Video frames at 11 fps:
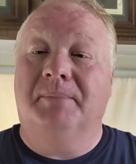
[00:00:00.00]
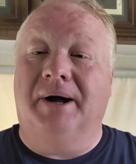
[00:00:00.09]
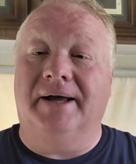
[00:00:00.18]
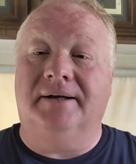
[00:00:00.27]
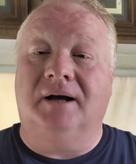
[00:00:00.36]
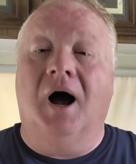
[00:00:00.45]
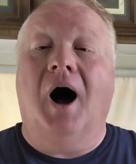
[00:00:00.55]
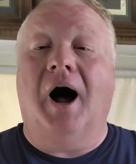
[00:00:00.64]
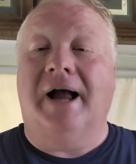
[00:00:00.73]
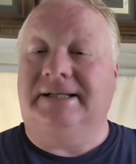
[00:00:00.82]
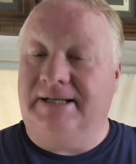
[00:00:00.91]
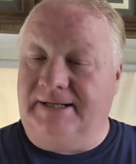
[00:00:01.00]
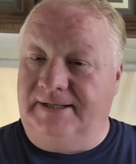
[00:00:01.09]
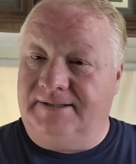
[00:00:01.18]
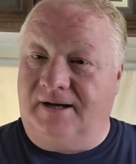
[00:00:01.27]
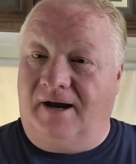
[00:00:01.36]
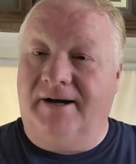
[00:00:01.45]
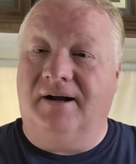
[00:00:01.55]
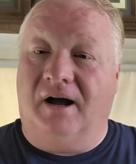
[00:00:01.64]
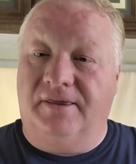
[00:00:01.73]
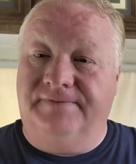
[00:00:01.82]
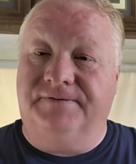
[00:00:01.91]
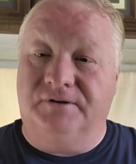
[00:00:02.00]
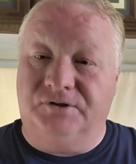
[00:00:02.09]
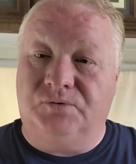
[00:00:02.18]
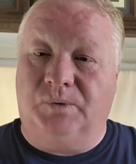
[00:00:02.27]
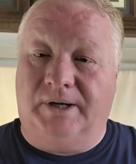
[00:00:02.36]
But I did it. I got the first